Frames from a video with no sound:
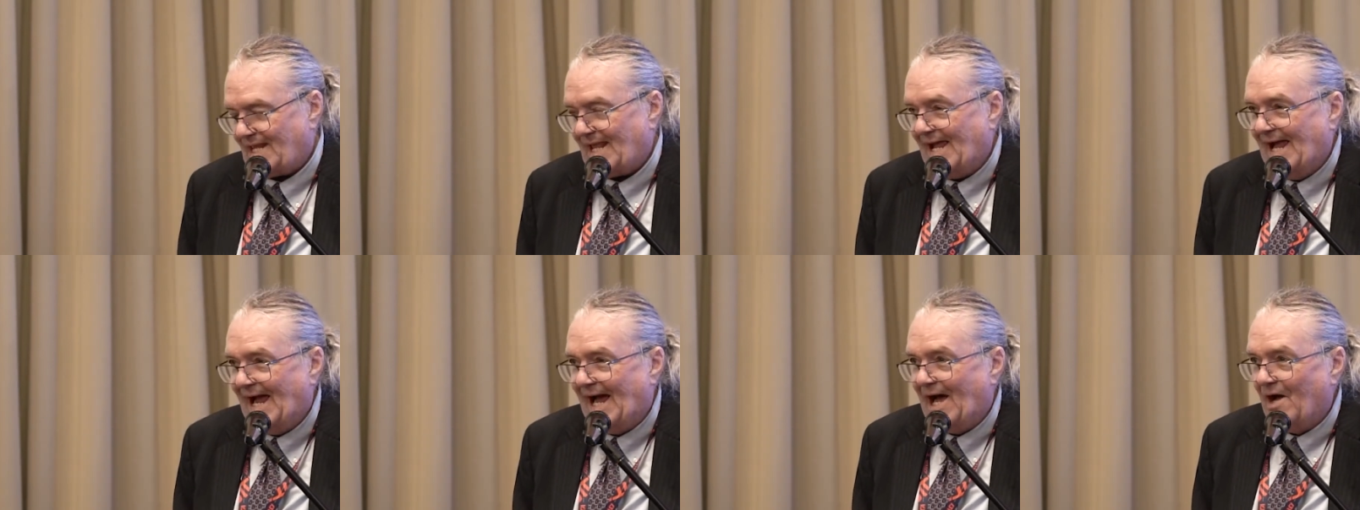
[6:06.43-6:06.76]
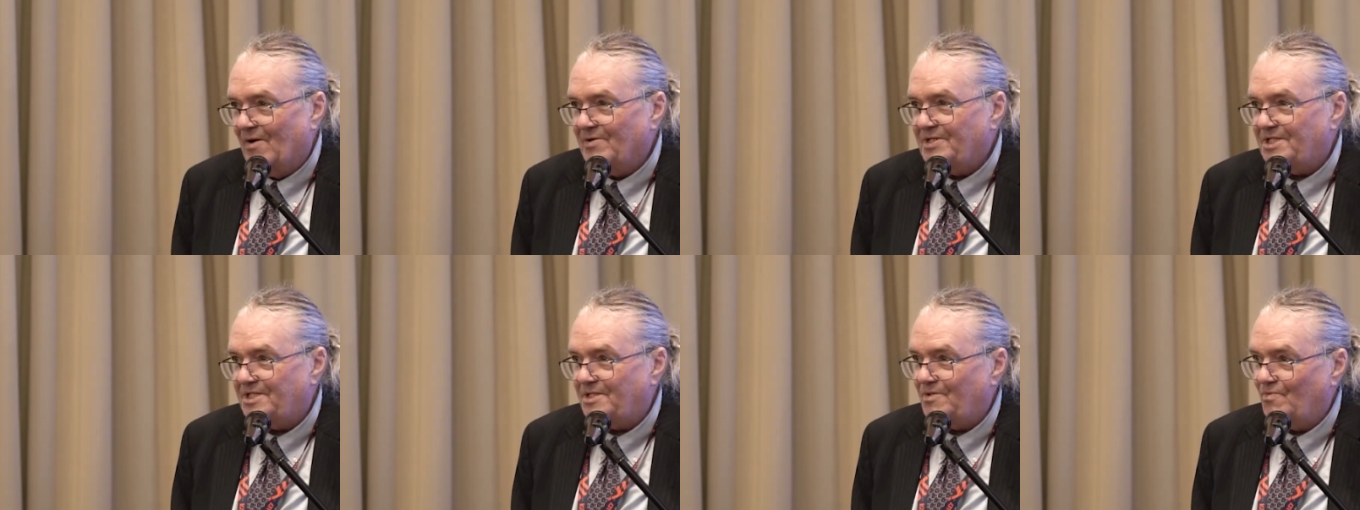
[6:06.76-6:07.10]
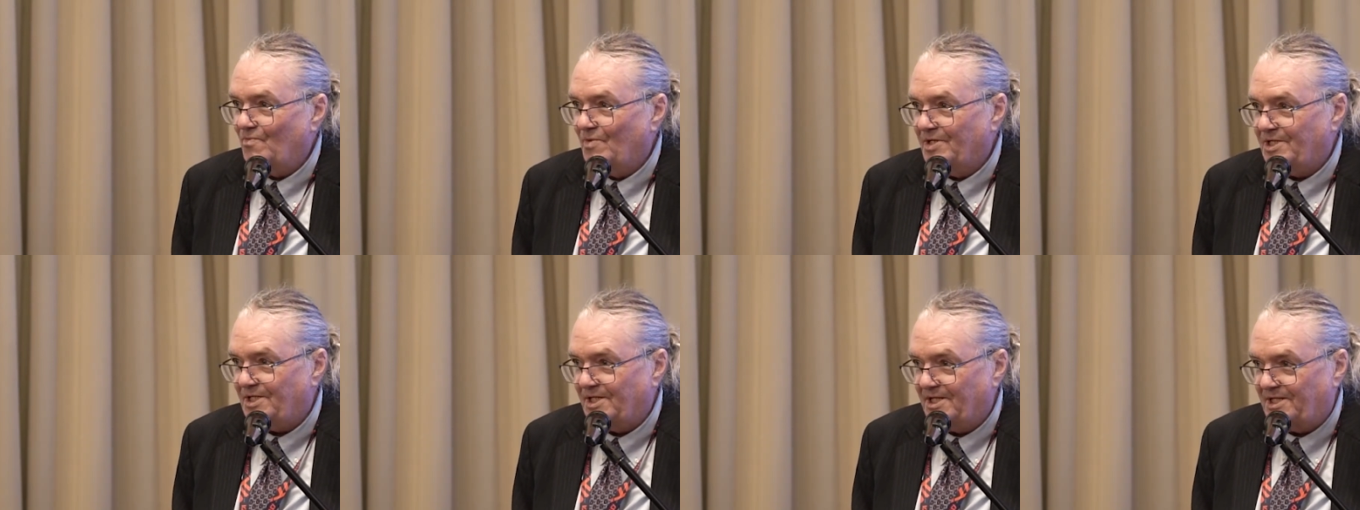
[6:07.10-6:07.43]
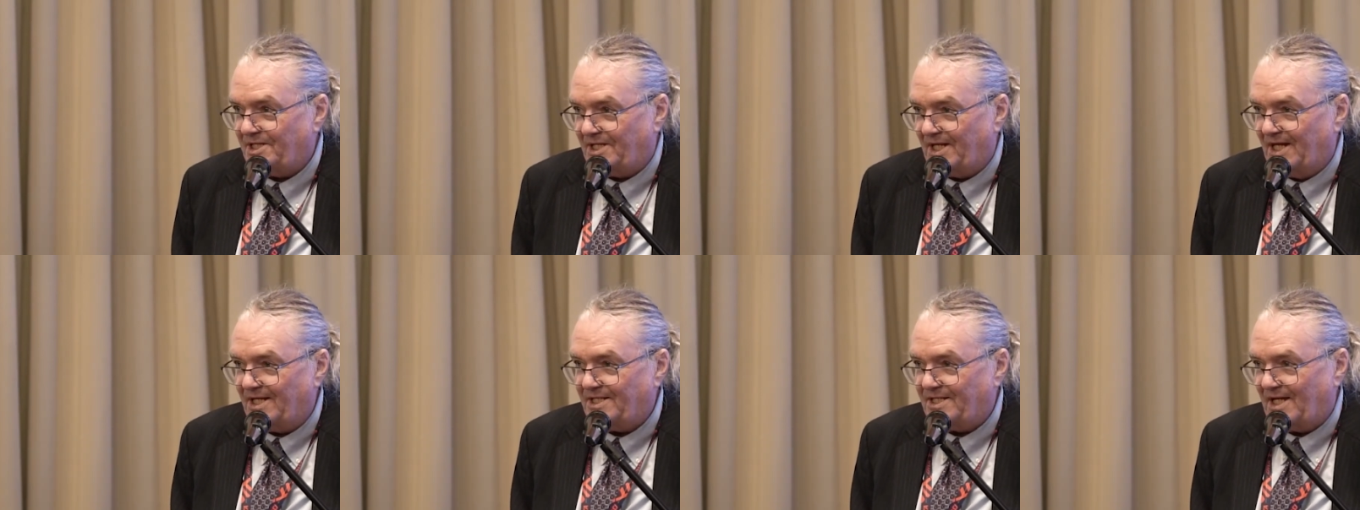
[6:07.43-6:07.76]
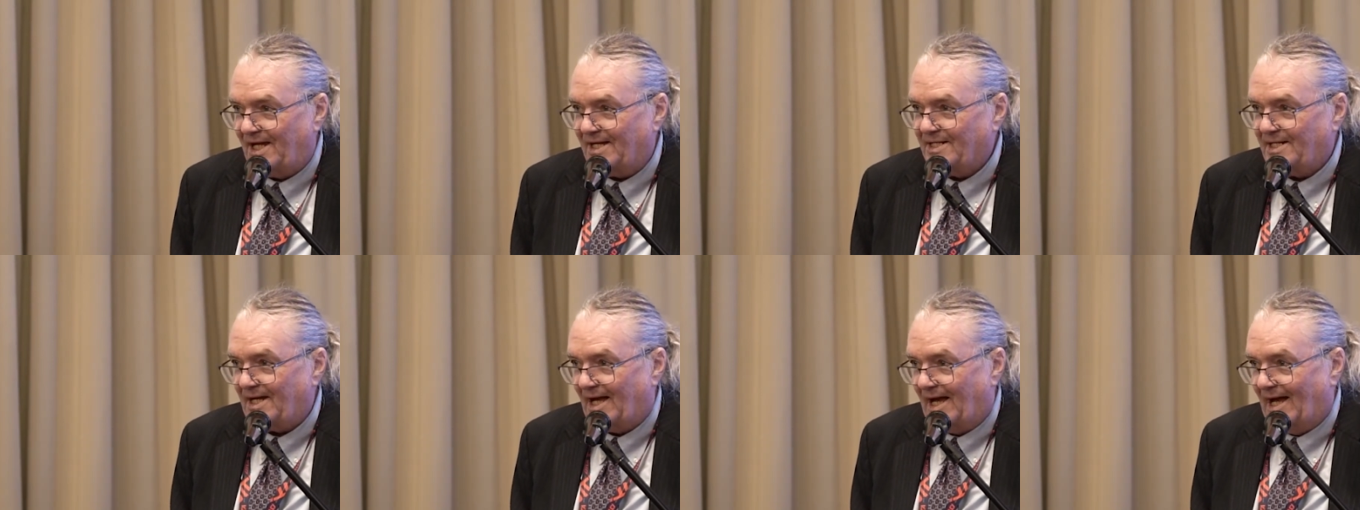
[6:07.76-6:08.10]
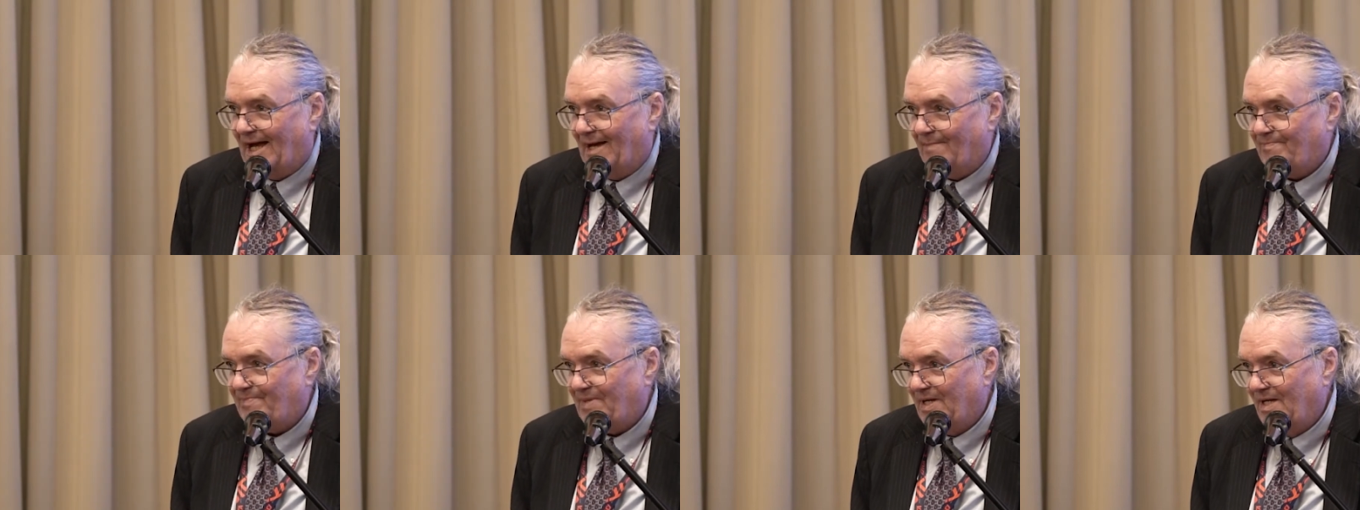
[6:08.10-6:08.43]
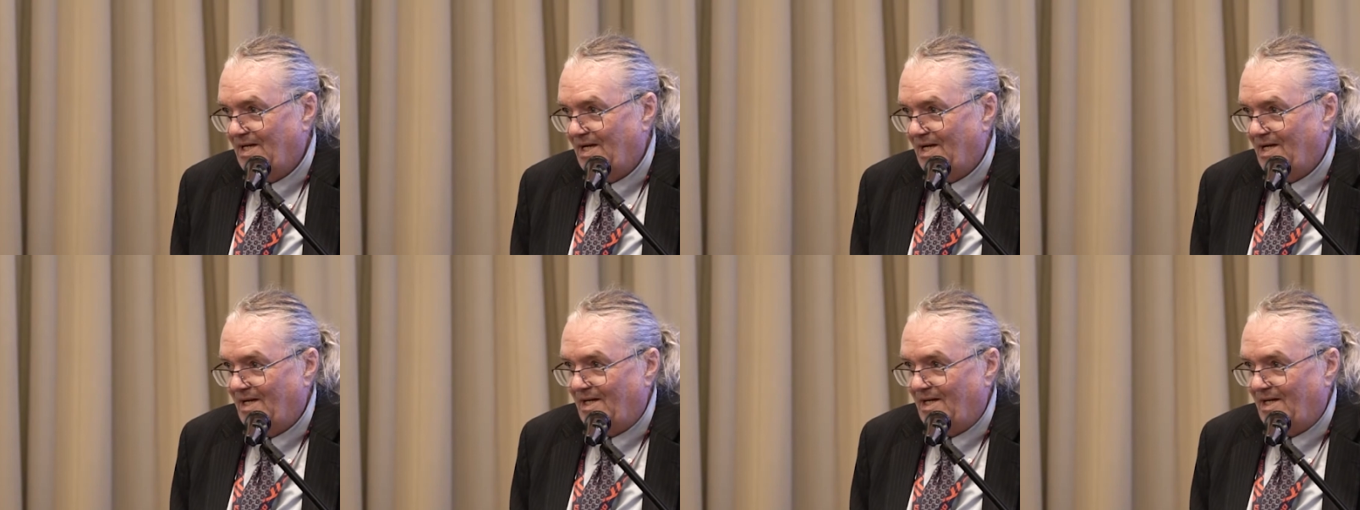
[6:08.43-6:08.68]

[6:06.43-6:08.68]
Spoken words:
house, which sits on top